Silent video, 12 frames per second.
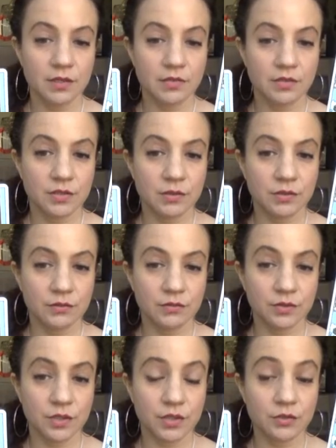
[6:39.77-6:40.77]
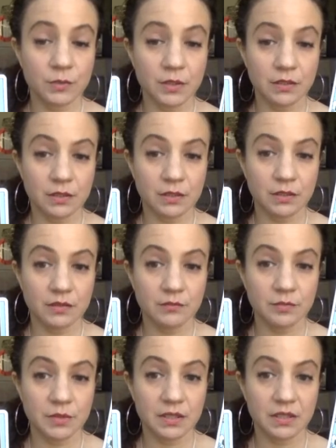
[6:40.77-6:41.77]
So, judgment, it could
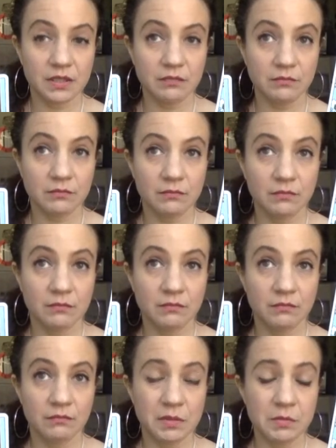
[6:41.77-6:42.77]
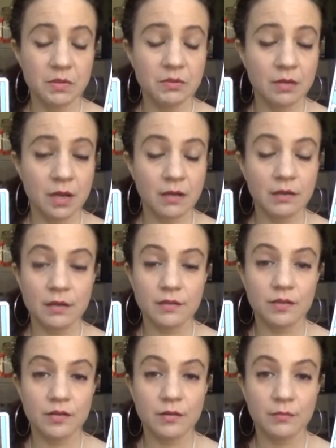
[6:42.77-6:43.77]
be maybe you're not on
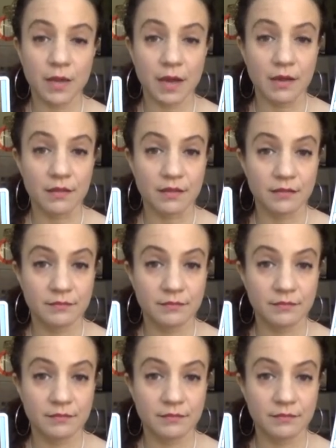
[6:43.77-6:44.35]
your path.